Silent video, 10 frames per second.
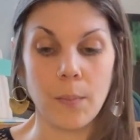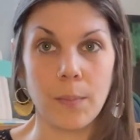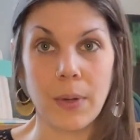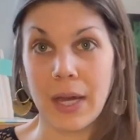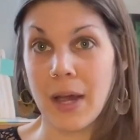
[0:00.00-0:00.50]

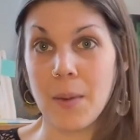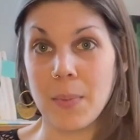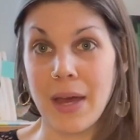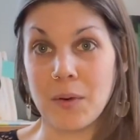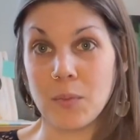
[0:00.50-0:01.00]
pick
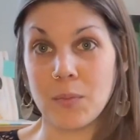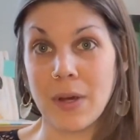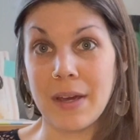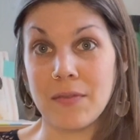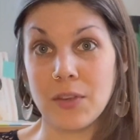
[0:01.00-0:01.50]
up. And
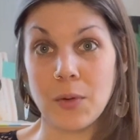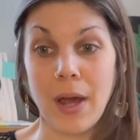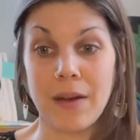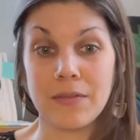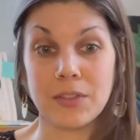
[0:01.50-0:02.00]
if you
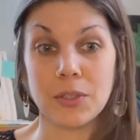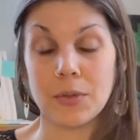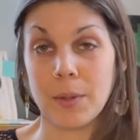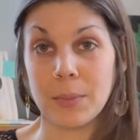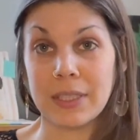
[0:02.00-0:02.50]
have 2
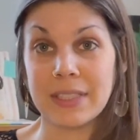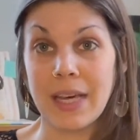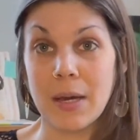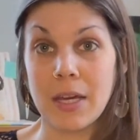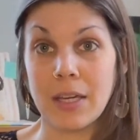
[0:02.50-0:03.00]
numbers
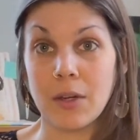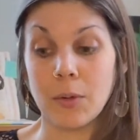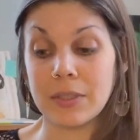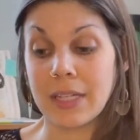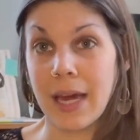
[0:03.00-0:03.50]
that
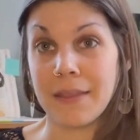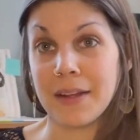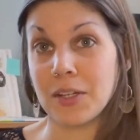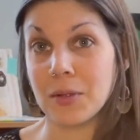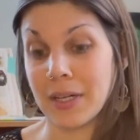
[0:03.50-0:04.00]
equal 10,
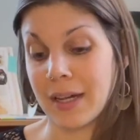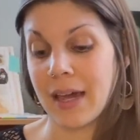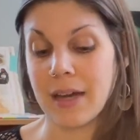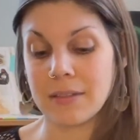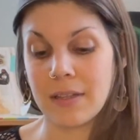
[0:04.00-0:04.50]
then you can
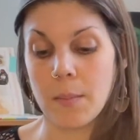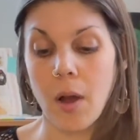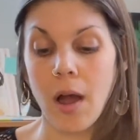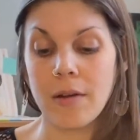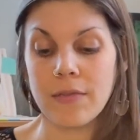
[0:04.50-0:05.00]
cast them
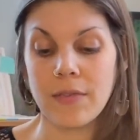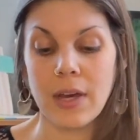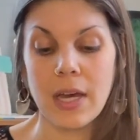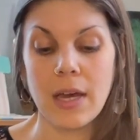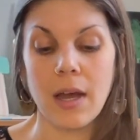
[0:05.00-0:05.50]
off.
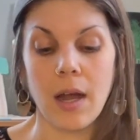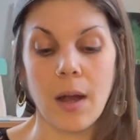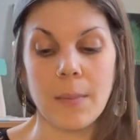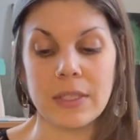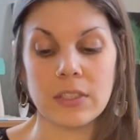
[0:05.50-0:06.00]

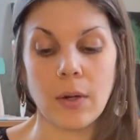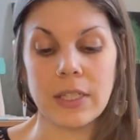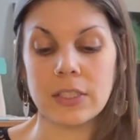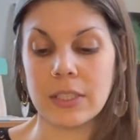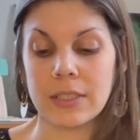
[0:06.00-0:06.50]
And so
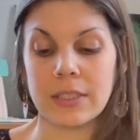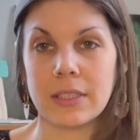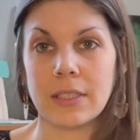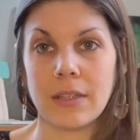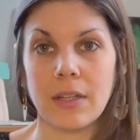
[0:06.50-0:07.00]

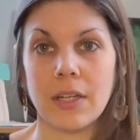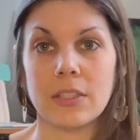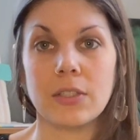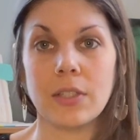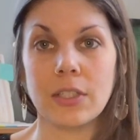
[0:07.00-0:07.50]

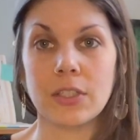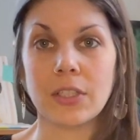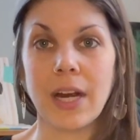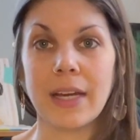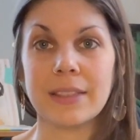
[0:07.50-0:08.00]
the
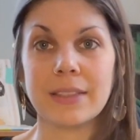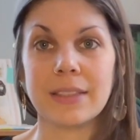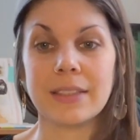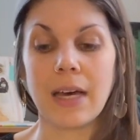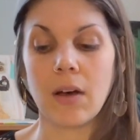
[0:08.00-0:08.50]
tray
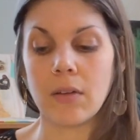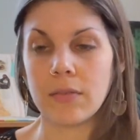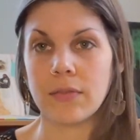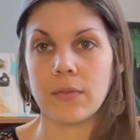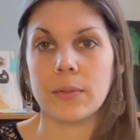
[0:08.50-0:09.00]

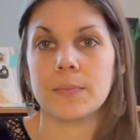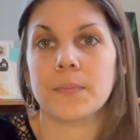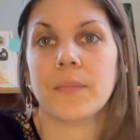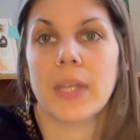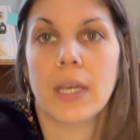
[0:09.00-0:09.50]
itself,
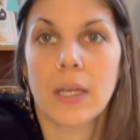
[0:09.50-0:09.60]
the